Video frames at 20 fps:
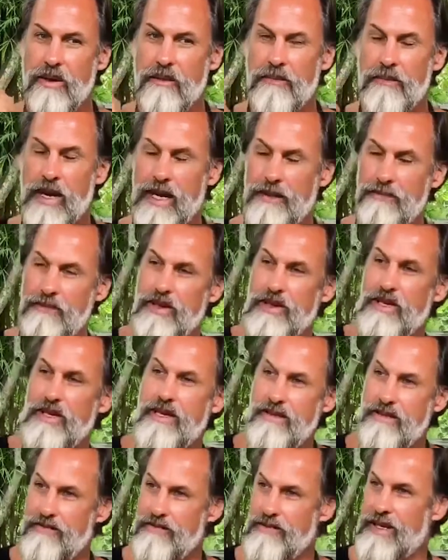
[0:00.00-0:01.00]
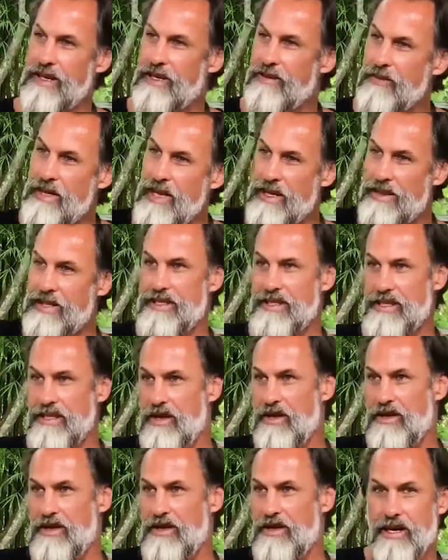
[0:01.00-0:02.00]
But I believe, like, we had this
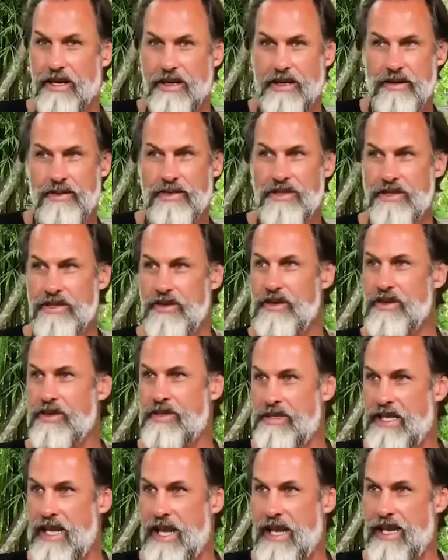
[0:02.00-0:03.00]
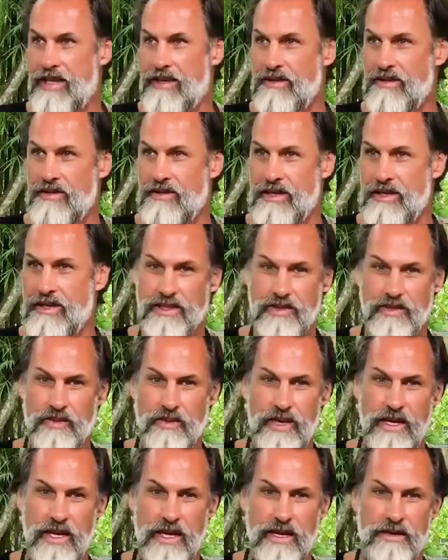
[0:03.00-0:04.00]
long talk. It was New Year's Day,
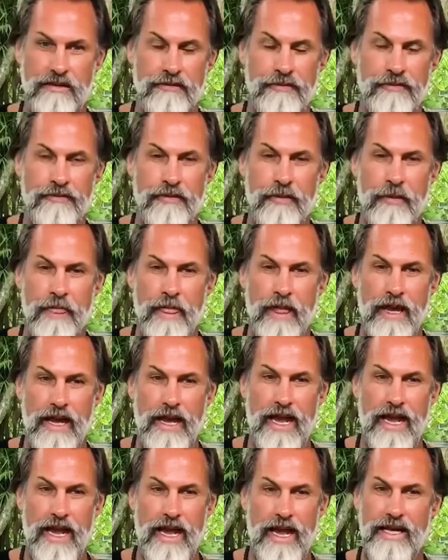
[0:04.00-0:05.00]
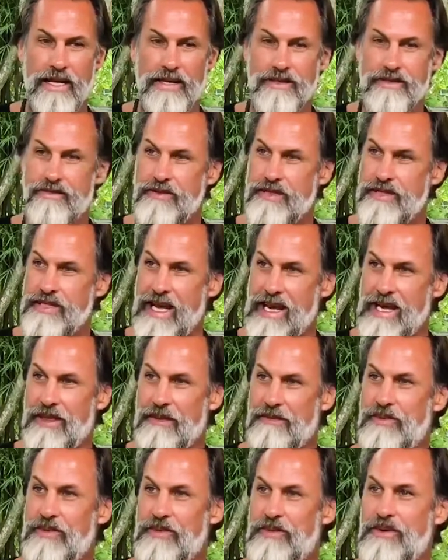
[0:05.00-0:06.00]
2020. And we sat in the
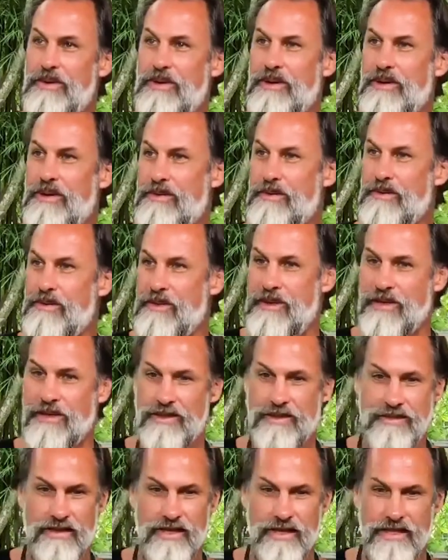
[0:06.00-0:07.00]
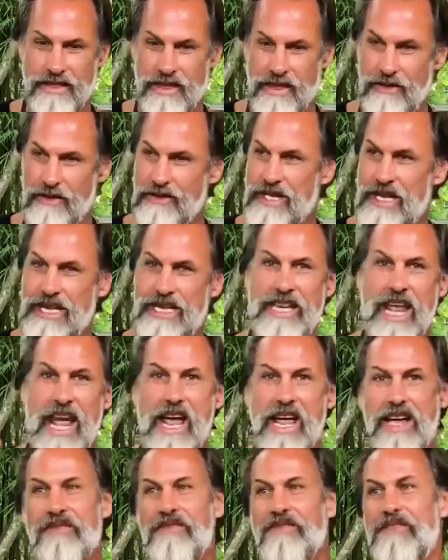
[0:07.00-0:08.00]
pool. It was a
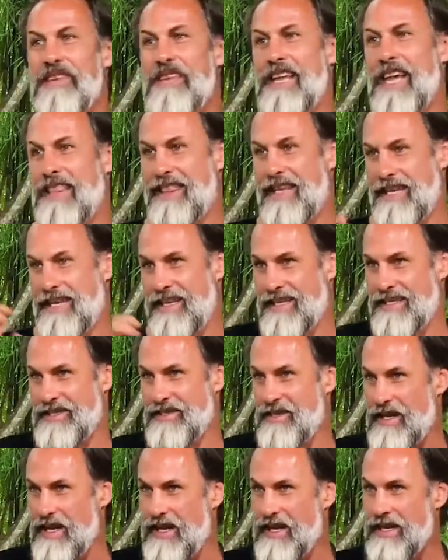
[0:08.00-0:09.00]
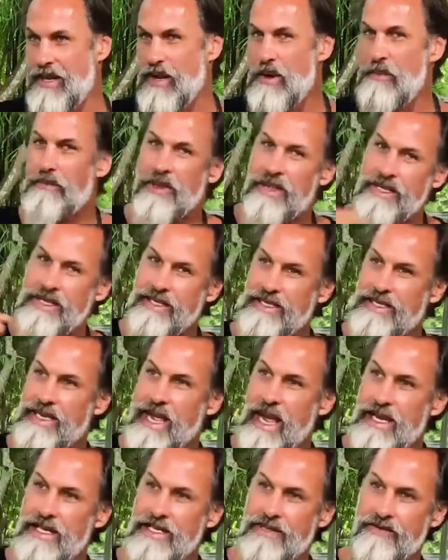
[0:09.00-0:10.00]
day of nothing yesterday. These
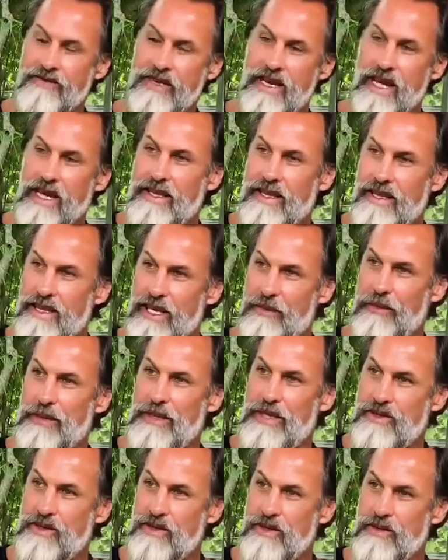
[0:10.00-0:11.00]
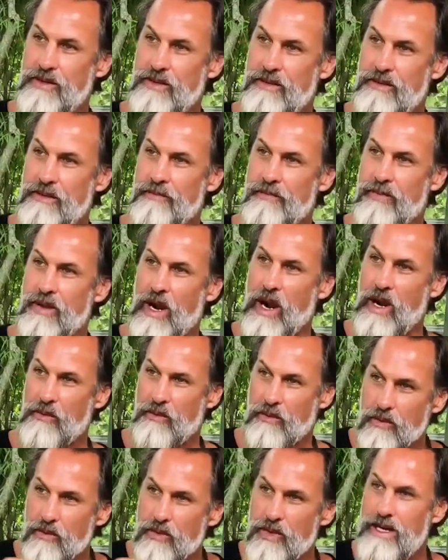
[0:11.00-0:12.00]
days of nothing that we do are
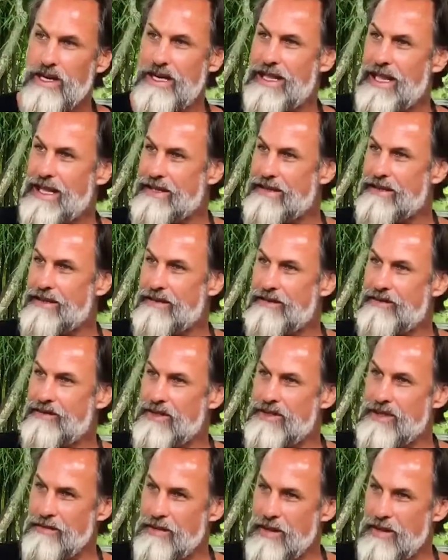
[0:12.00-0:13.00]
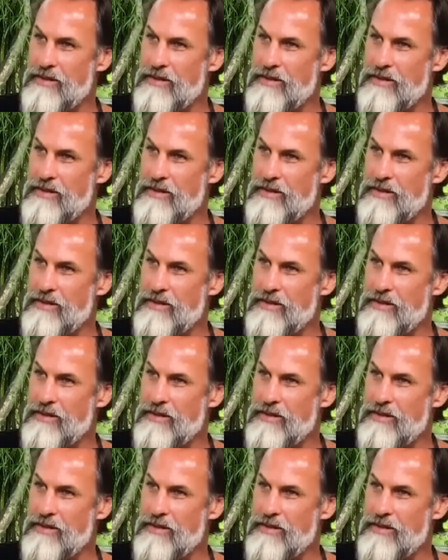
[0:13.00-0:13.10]
really like some of the most...